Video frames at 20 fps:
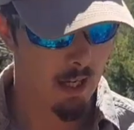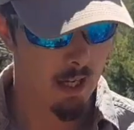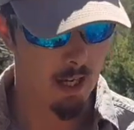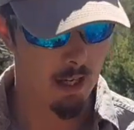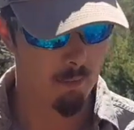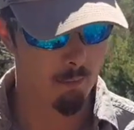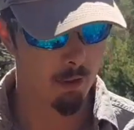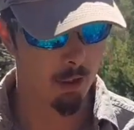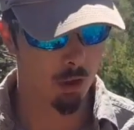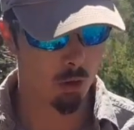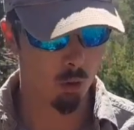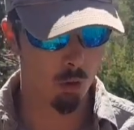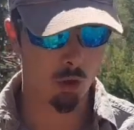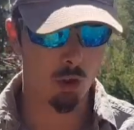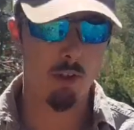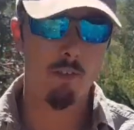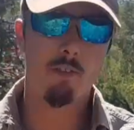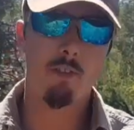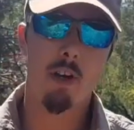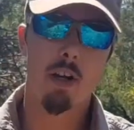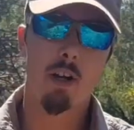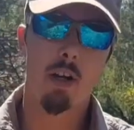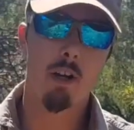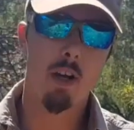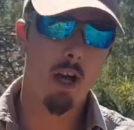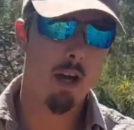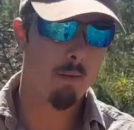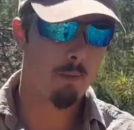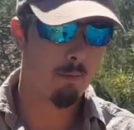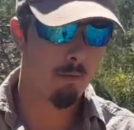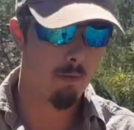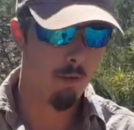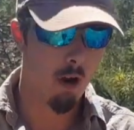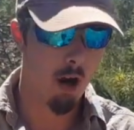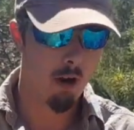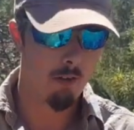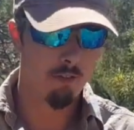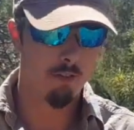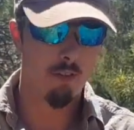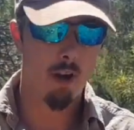It's also very
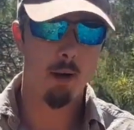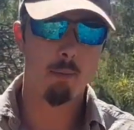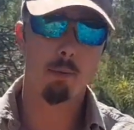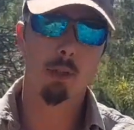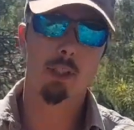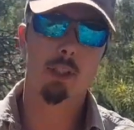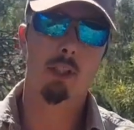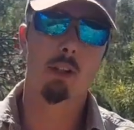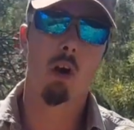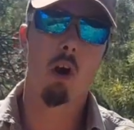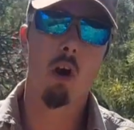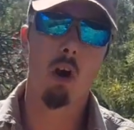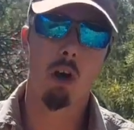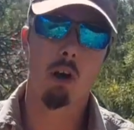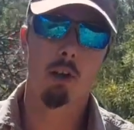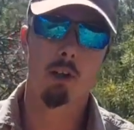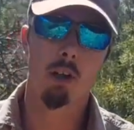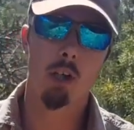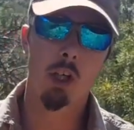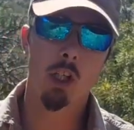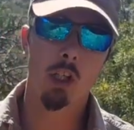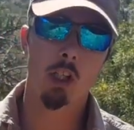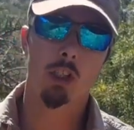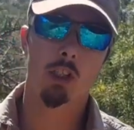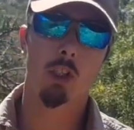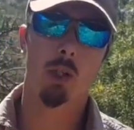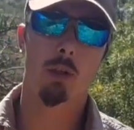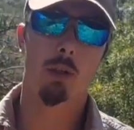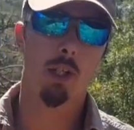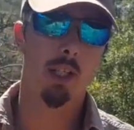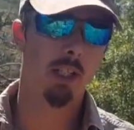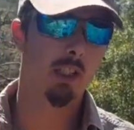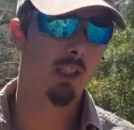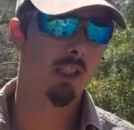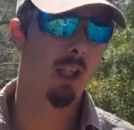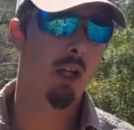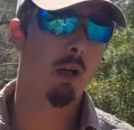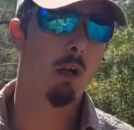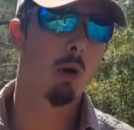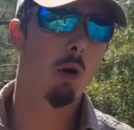fibrous and hard, so
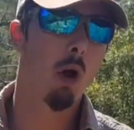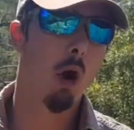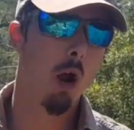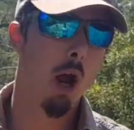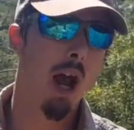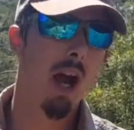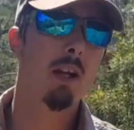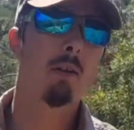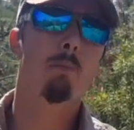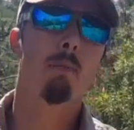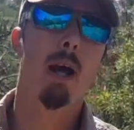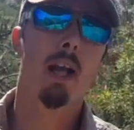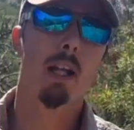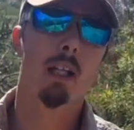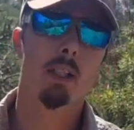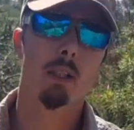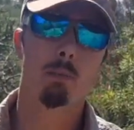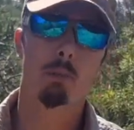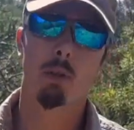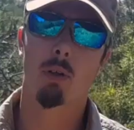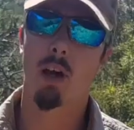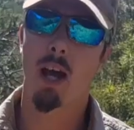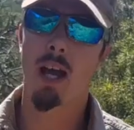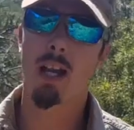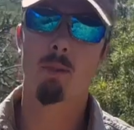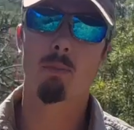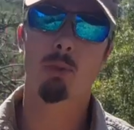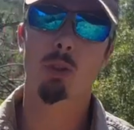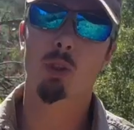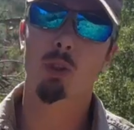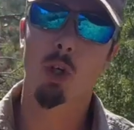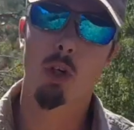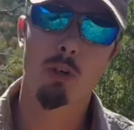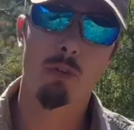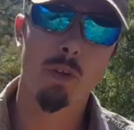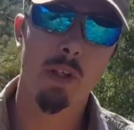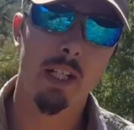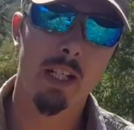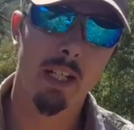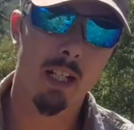it's unpalatable. Animals
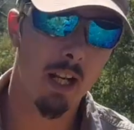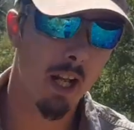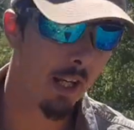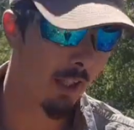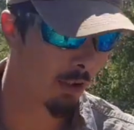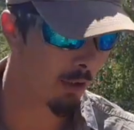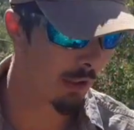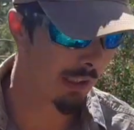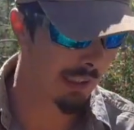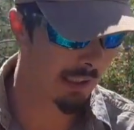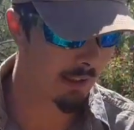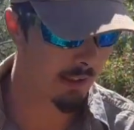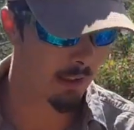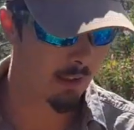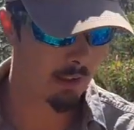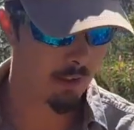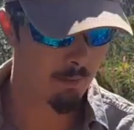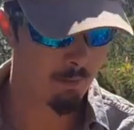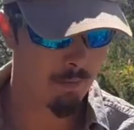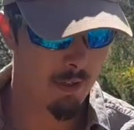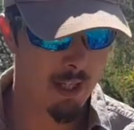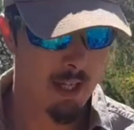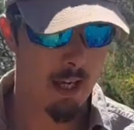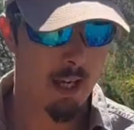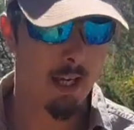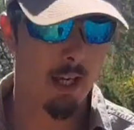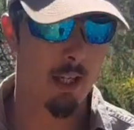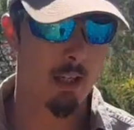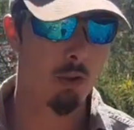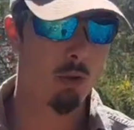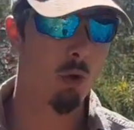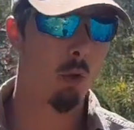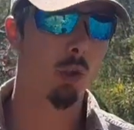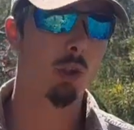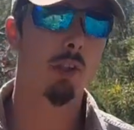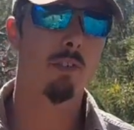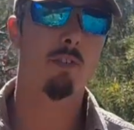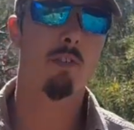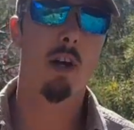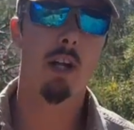don't really like to eat it. You
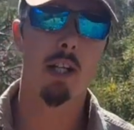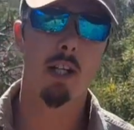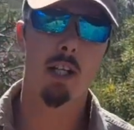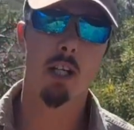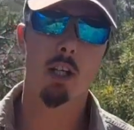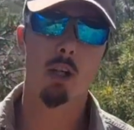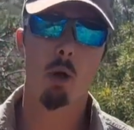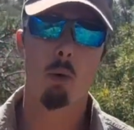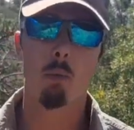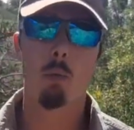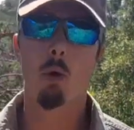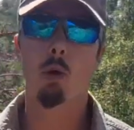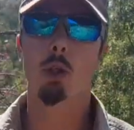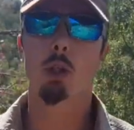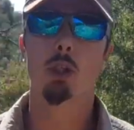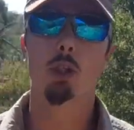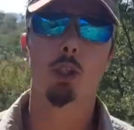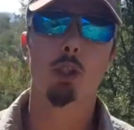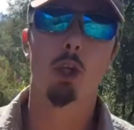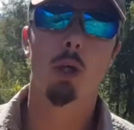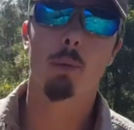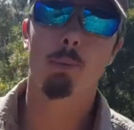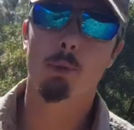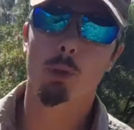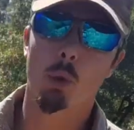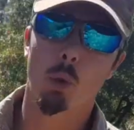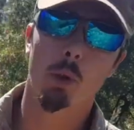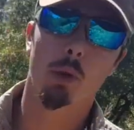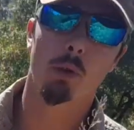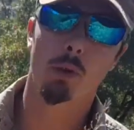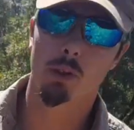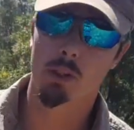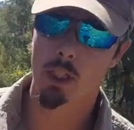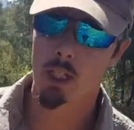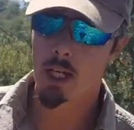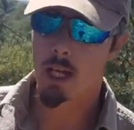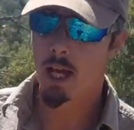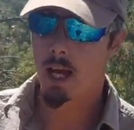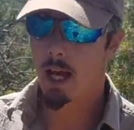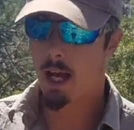also find it in your more disturbed soils,
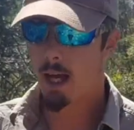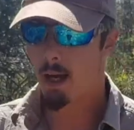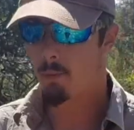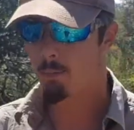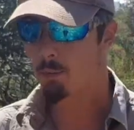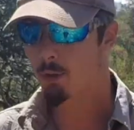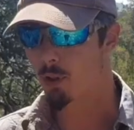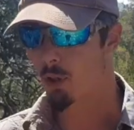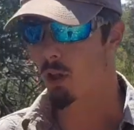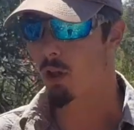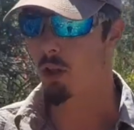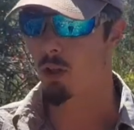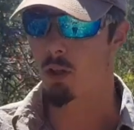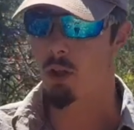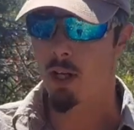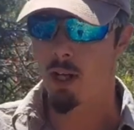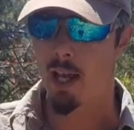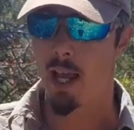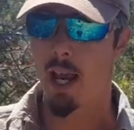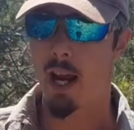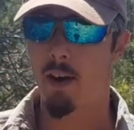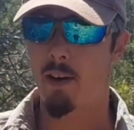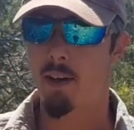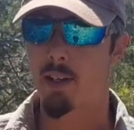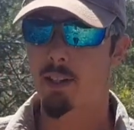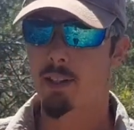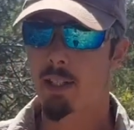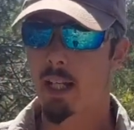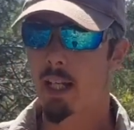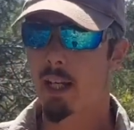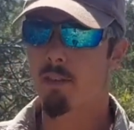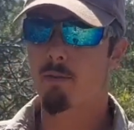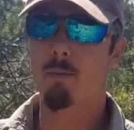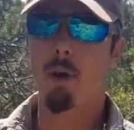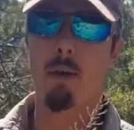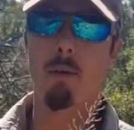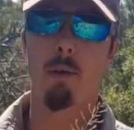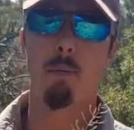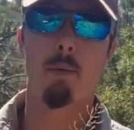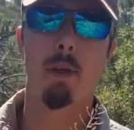so areas that have
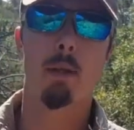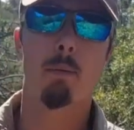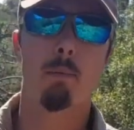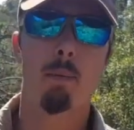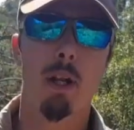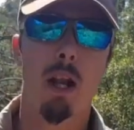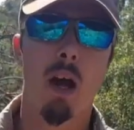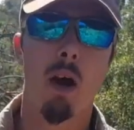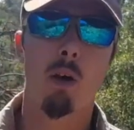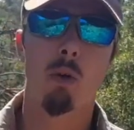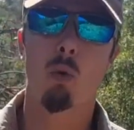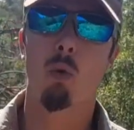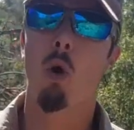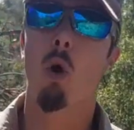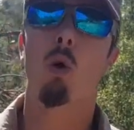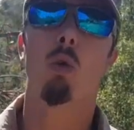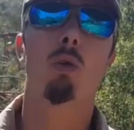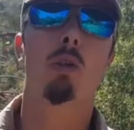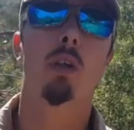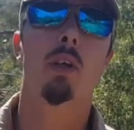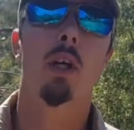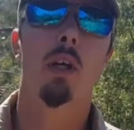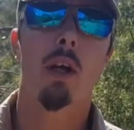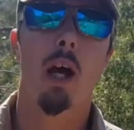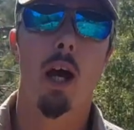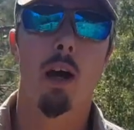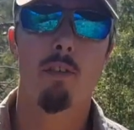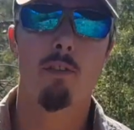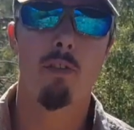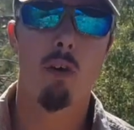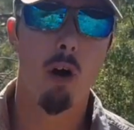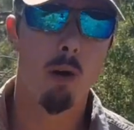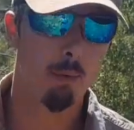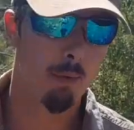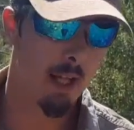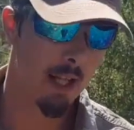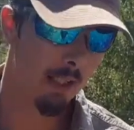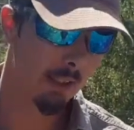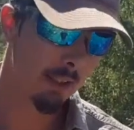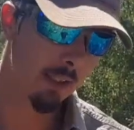maybe been plowed or old
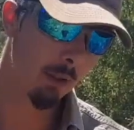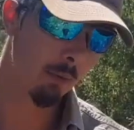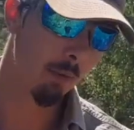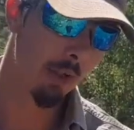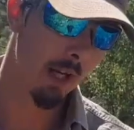farmlands and